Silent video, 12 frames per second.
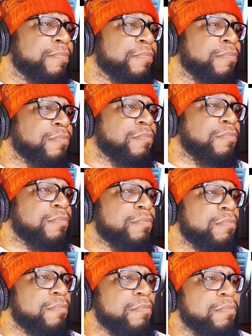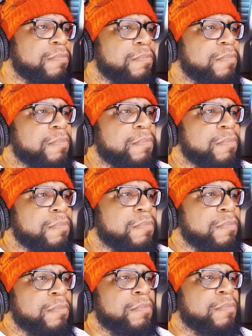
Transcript: Nothing is said.